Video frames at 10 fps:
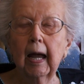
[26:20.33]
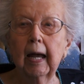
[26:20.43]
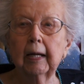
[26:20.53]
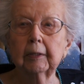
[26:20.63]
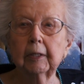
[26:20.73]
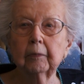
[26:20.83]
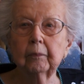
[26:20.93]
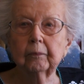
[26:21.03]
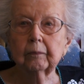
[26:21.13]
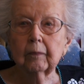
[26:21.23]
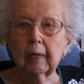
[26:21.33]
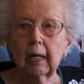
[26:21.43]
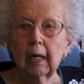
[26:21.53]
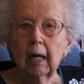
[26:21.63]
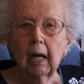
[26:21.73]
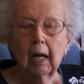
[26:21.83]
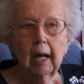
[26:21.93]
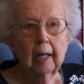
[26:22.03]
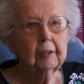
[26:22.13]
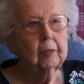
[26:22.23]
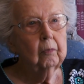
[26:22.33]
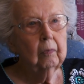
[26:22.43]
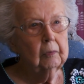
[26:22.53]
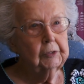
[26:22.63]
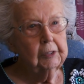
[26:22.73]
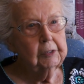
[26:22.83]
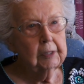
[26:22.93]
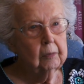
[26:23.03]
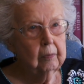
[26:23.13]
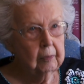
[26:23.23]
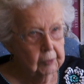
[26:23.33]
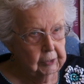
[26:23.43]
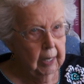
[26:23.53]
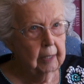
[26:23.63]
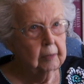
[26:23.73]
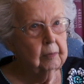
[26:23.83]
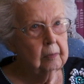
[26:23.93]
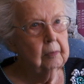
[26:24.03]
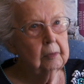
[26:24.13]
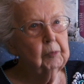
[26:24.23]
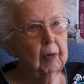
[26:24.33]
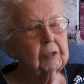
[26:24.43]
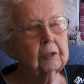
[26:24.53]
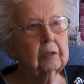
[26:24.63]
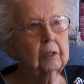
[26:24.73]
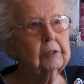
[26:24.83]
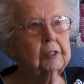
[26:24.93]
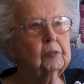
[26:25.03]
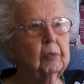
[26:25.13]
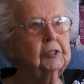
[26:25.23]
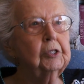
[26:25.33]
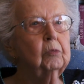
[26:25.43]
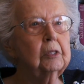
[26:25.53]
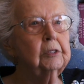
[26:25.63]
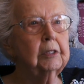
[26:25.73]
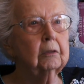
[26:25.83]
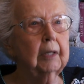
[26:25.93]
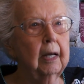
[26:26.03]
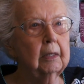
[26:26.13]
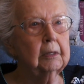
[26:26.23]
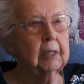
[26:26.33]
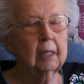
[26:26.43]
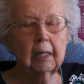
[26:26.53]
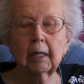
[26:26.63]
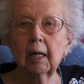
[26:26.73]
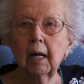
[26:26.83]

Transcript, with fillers: And, um, and she, she had special nurses, but she was still catatonic.